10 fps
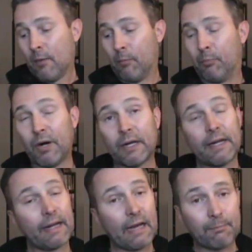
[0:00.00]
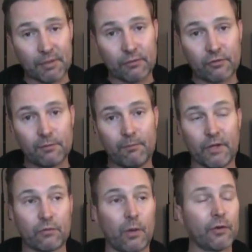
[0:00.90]
But it happens. And
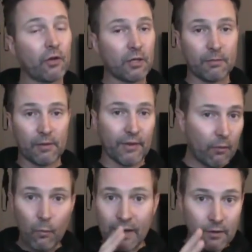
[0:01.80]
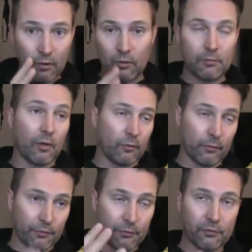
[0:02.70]
that's why we talked about that window,
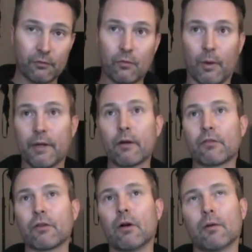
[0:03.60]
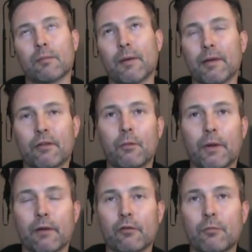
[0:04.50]
although this was 20 years ago, or maybe not
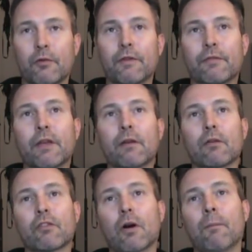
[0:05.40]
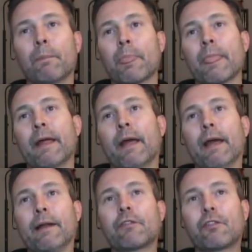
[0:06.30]
20 years, but 15 years ago.
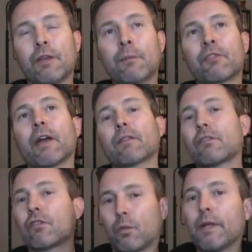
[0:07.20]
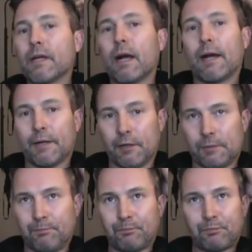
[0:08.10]
And it seems like this is what you got here.